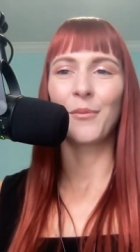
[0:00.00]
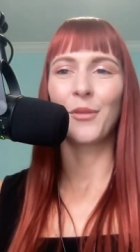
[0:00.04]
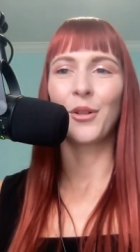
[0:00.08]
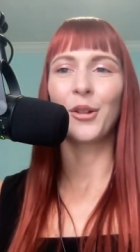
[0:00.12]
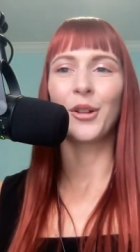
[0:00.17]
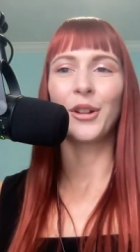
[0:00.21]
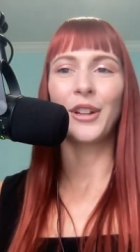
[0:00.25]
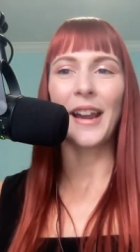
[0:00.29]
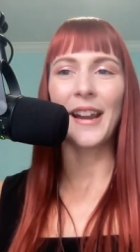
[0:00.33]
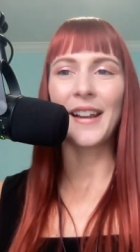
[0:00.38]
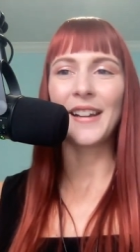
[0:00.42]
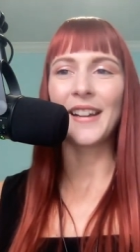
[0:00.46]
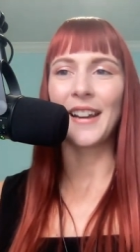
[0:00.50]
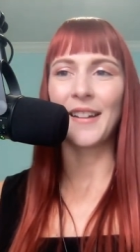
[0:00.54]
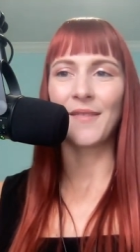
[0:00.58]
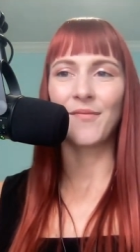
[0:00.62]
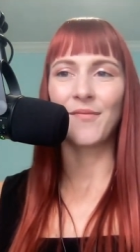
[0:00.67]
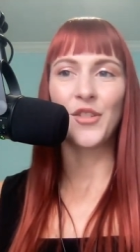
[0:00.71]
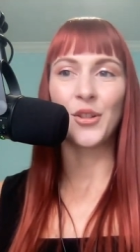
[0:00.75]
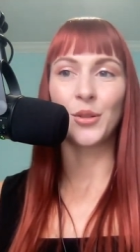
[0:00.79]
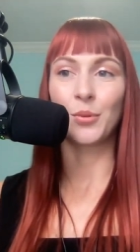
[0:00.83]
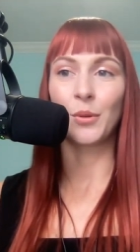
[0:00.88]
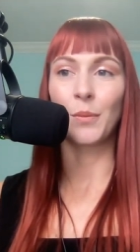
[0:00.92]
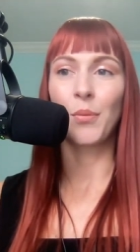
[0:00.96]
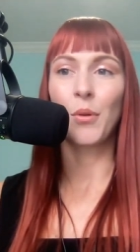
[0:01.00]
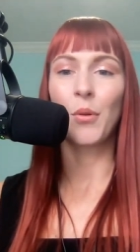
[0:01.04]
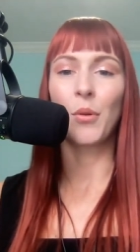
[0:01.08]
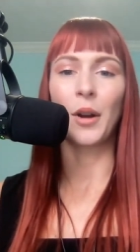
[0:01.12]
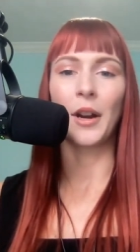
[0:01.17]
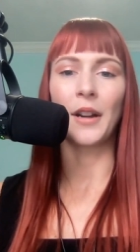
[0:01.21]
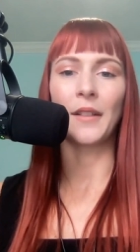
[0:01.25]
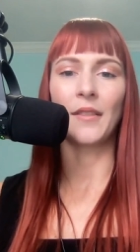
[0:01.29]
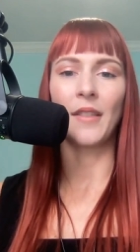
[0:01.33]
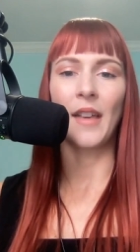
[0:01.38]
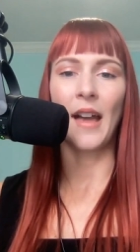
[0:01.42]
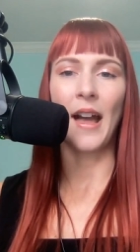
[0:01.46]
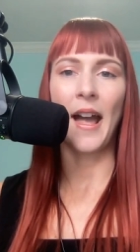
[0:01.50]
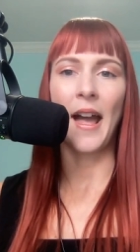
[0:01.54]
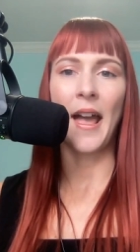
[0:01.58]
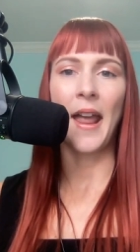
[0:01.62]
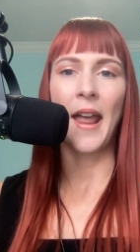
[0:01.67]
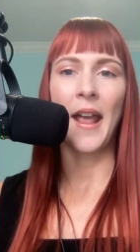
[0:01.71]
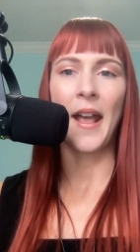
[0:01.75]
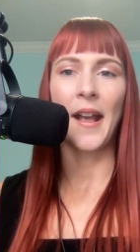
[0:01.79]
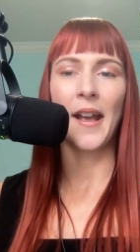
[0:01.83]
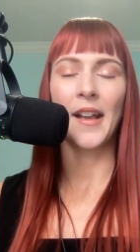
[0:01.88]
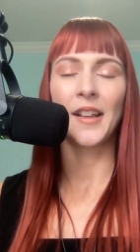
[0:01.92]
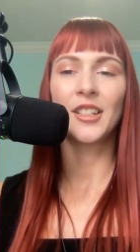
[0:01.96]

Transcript: created this report that